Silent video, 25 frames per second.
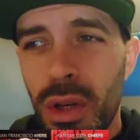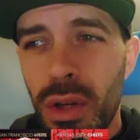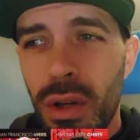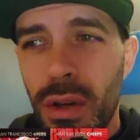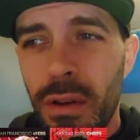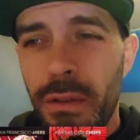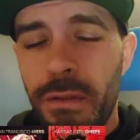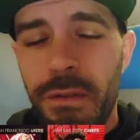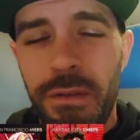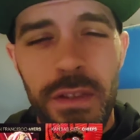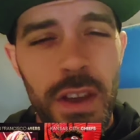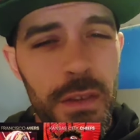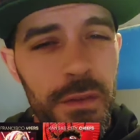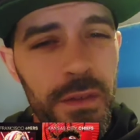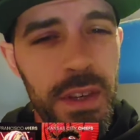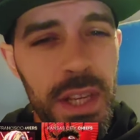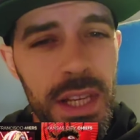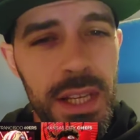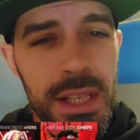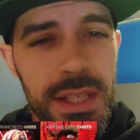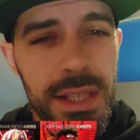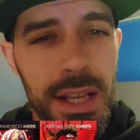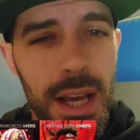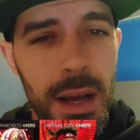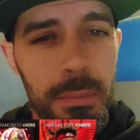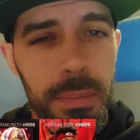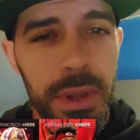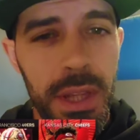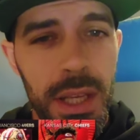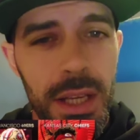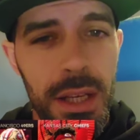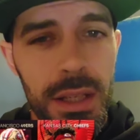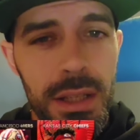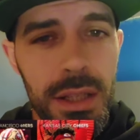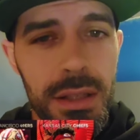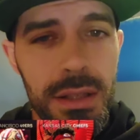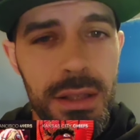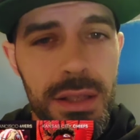50
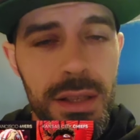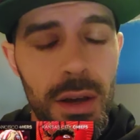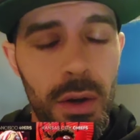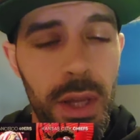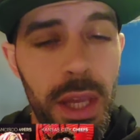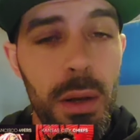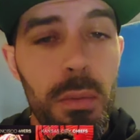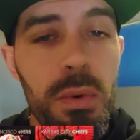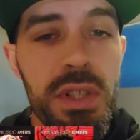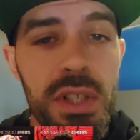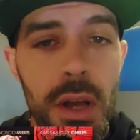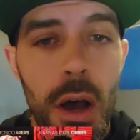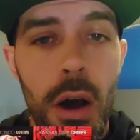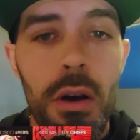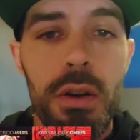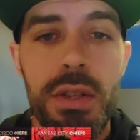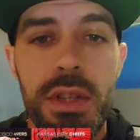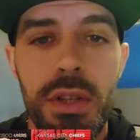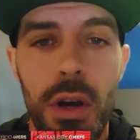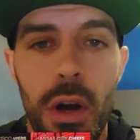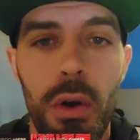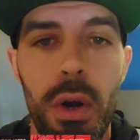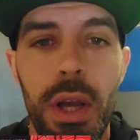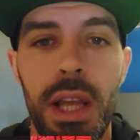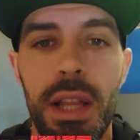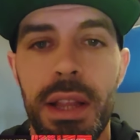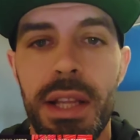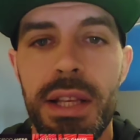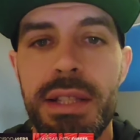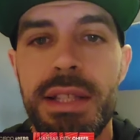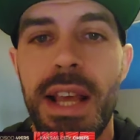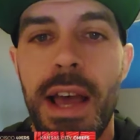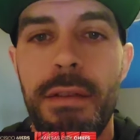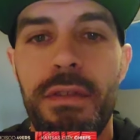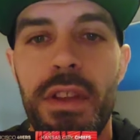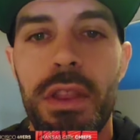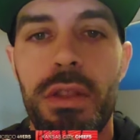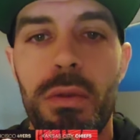something. So he was also in the
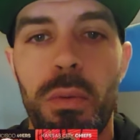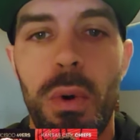seventh